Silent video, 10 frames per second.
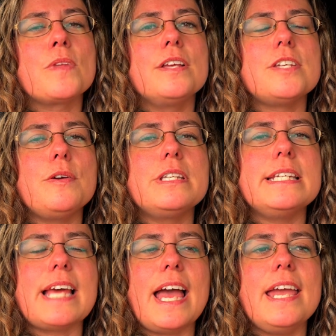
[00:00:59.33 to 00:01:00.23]
So
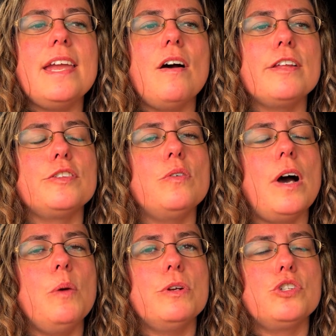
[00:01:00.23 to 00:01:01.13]
today I thought
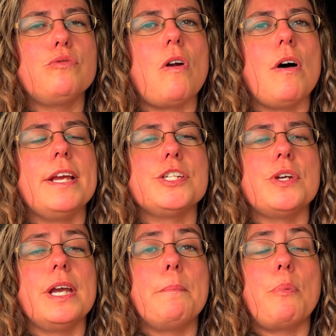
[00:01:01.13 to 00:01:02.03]
I would try
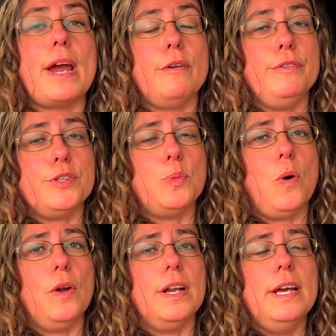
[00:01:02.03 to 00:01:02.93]
doing a breakfast
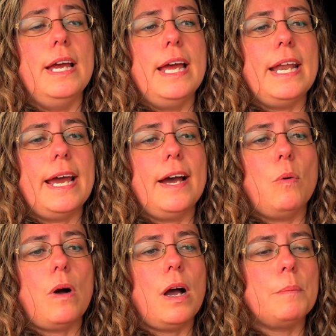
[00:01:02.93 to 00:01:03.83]
one.
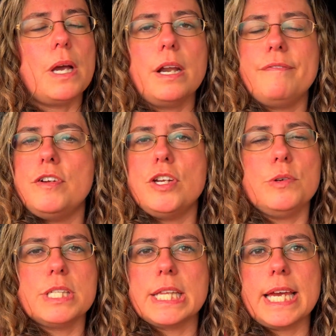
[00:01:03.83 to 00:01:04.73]
Now I'm kind of
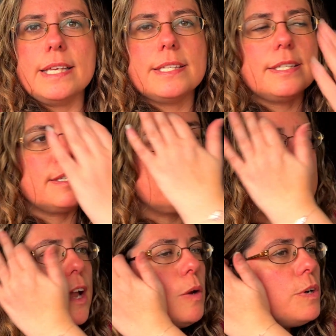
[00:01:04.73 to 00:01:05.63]
new to this, so